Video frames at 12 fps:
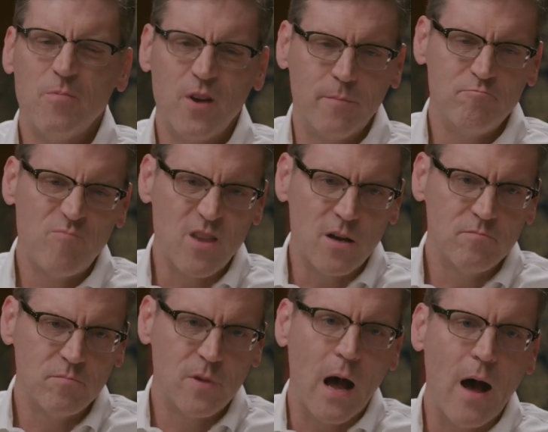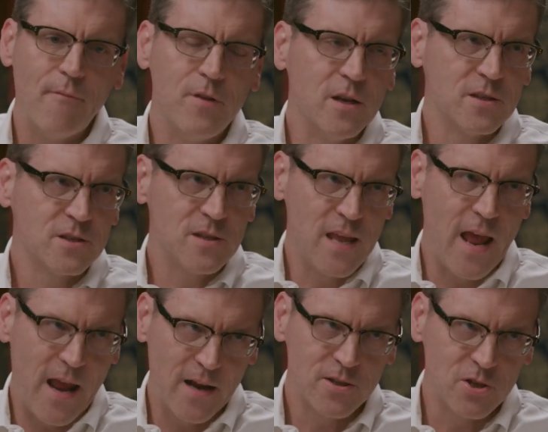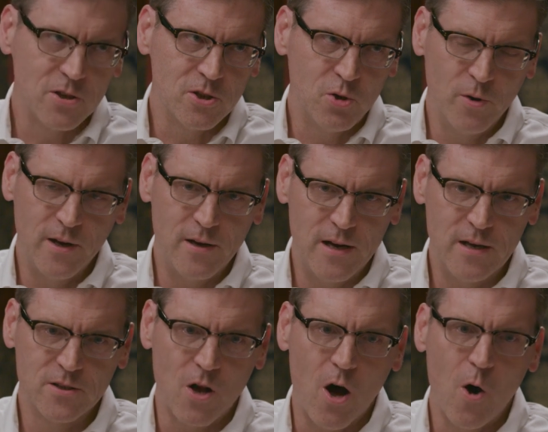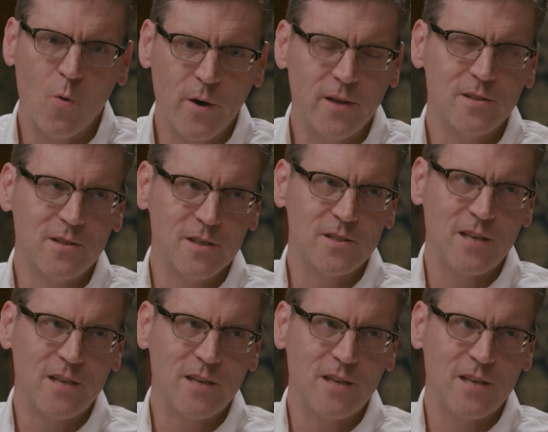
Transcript: The the obvious the answer to it is always the